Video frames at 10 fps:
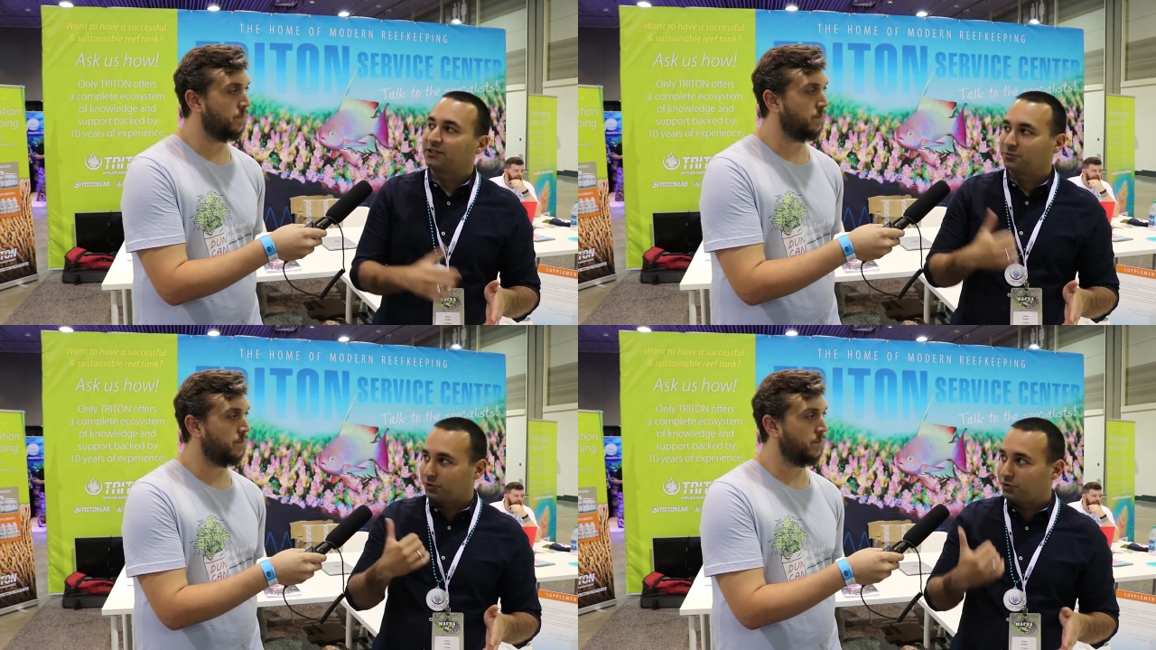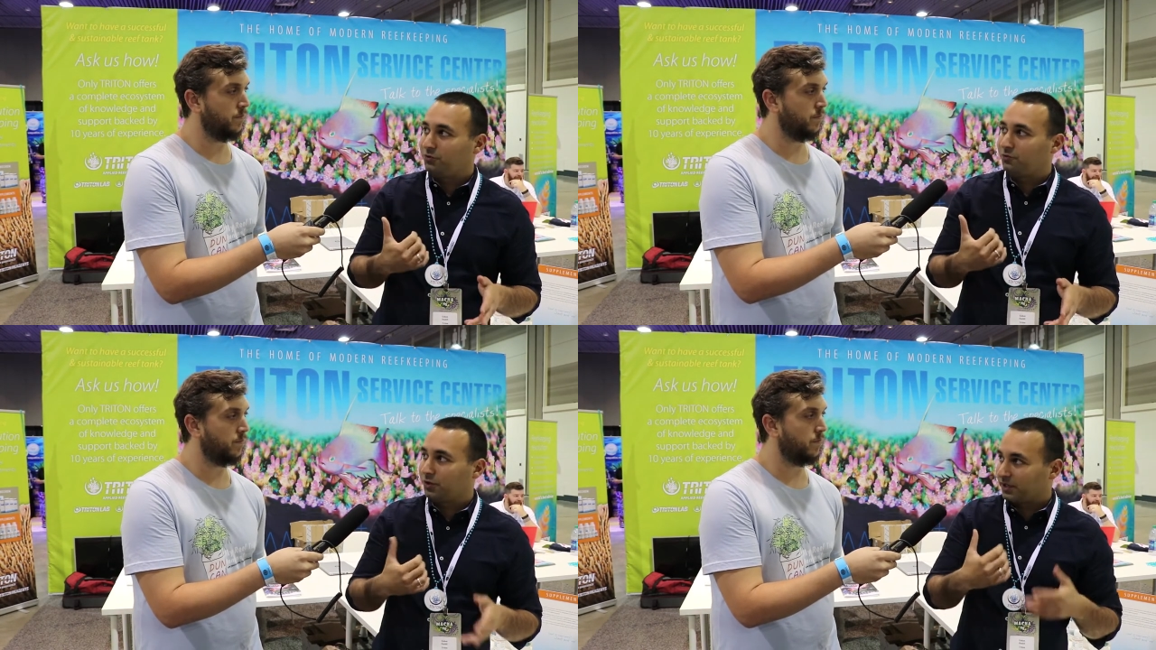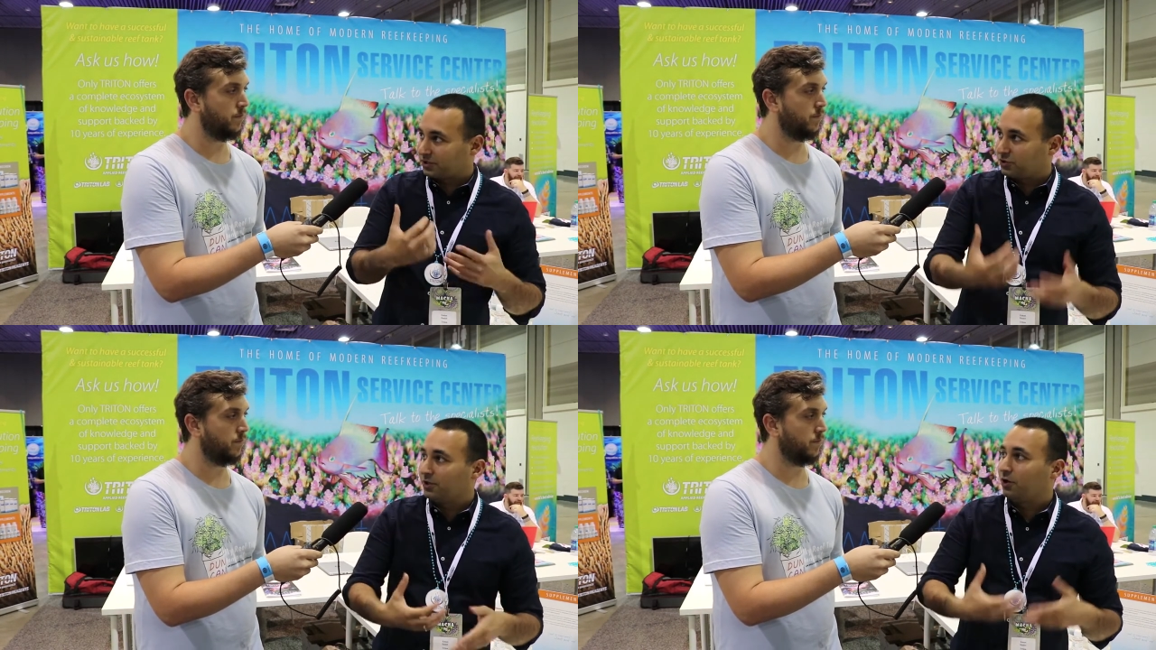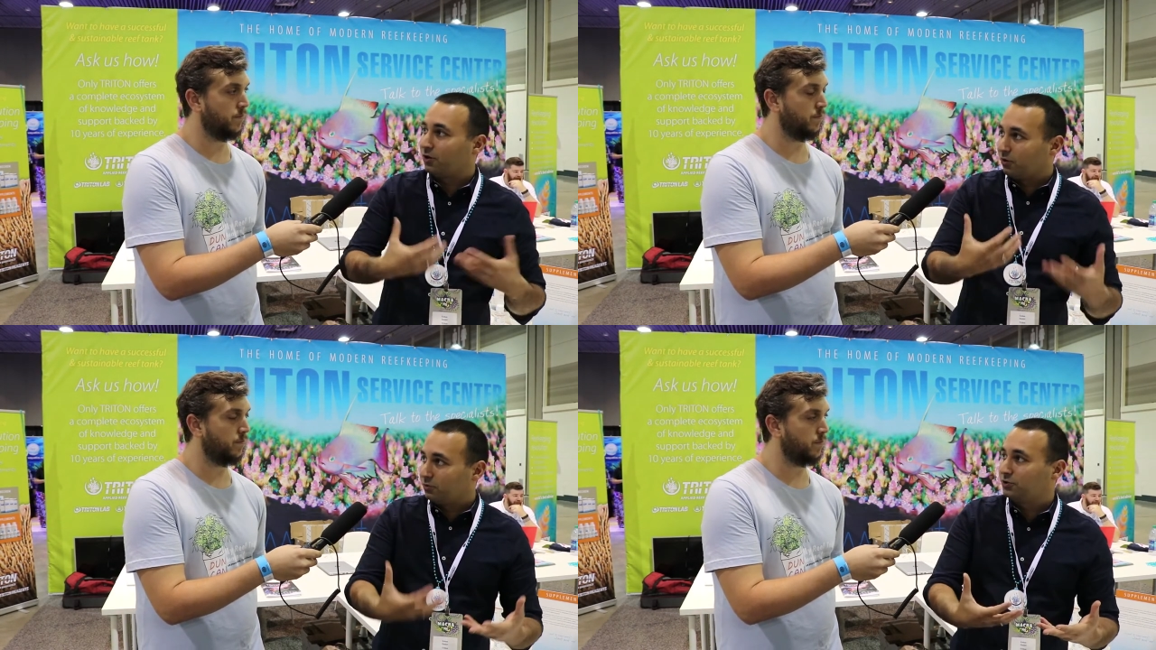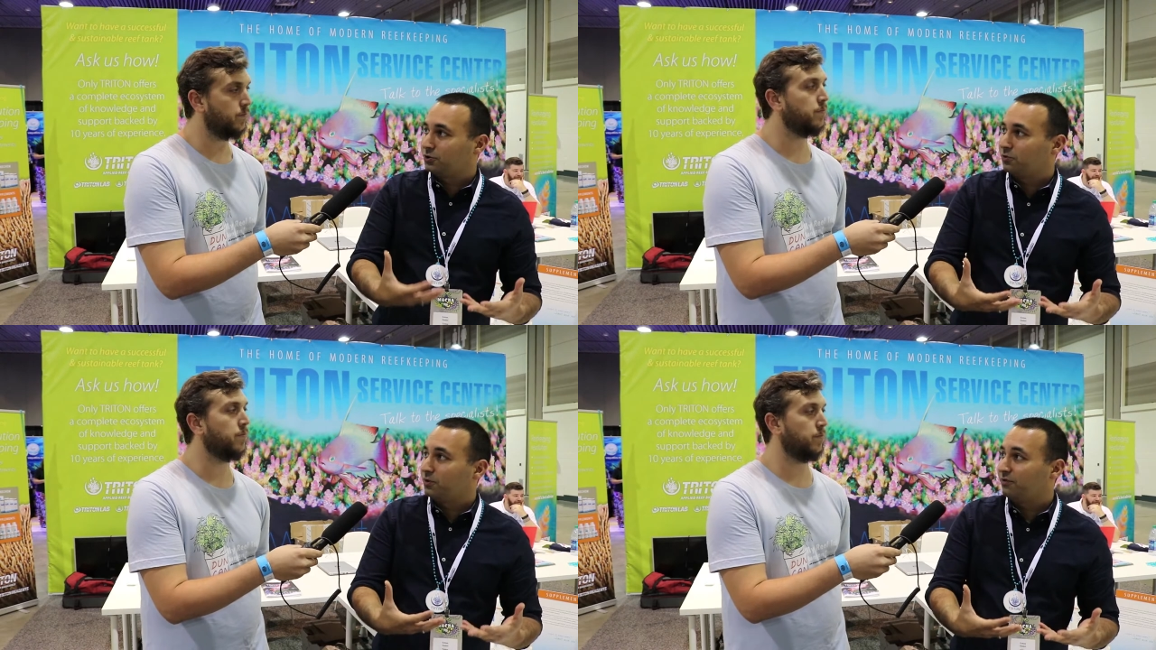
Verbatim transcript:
Speaker 1: That's what what actually old school